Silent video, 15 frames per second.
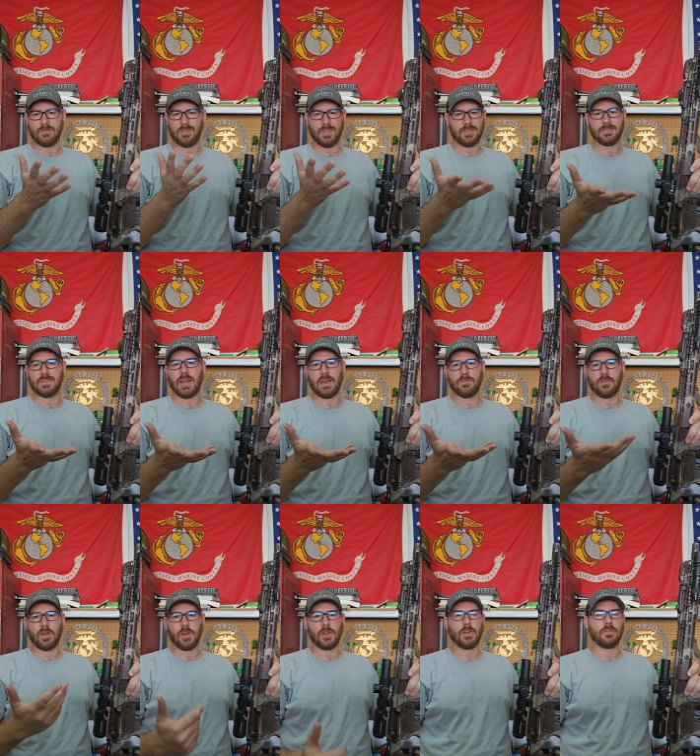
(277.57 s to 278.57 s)
is not
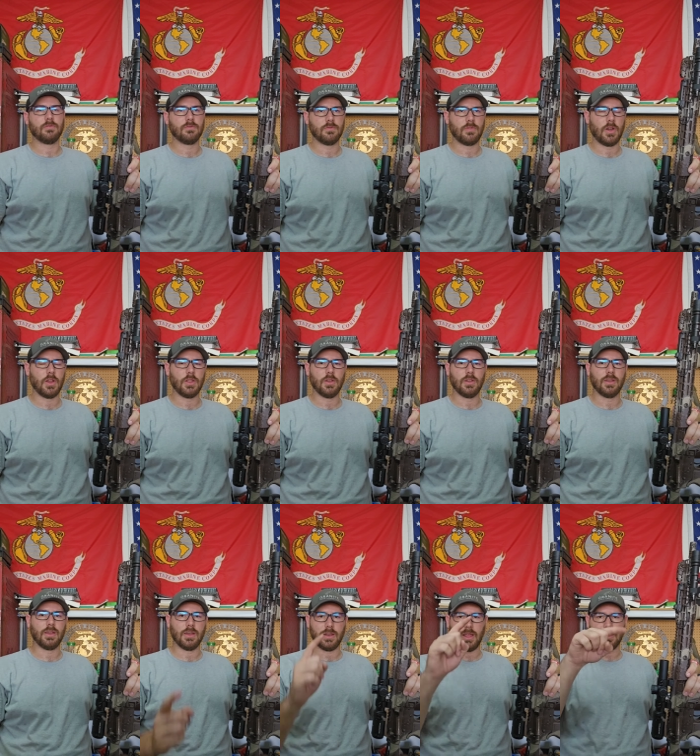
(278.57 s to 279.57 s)
very very good.
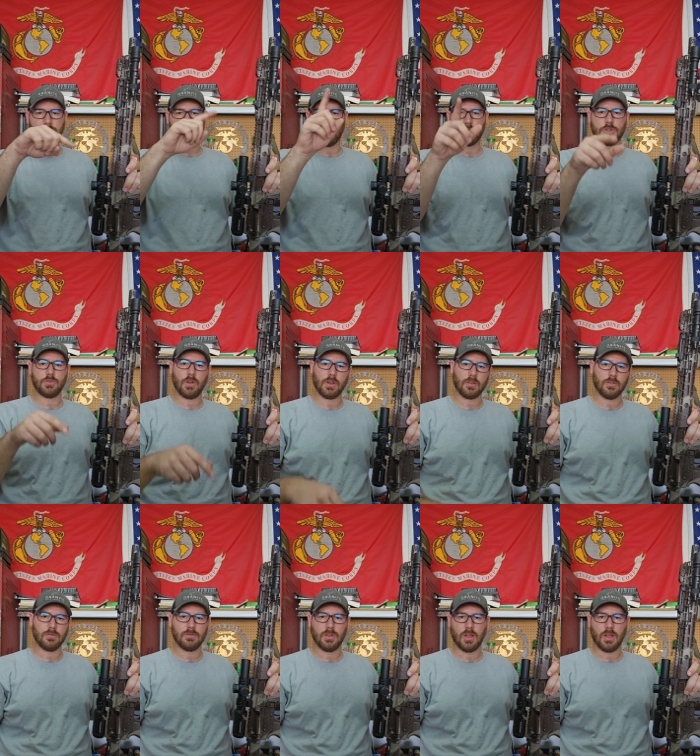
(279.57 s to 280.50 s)
Uh, it has a horseshoe reticle.